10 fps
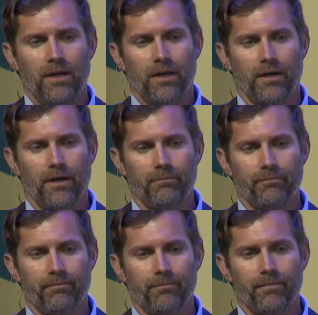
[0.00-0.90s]

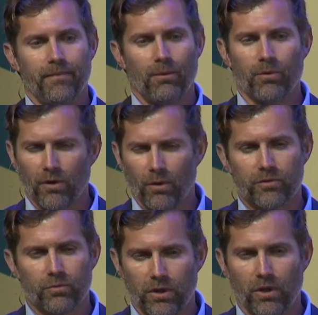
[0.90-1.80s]
That was always
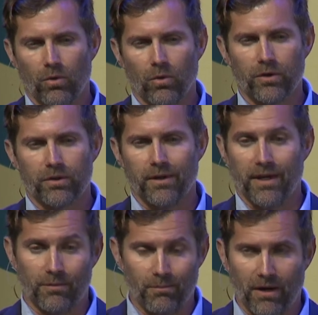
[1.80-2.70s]
really core
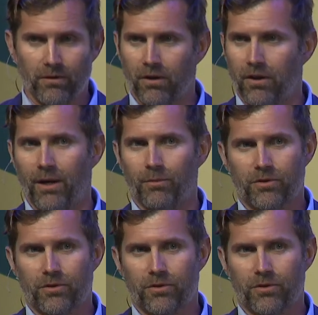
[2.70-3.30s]
as a mountain climber.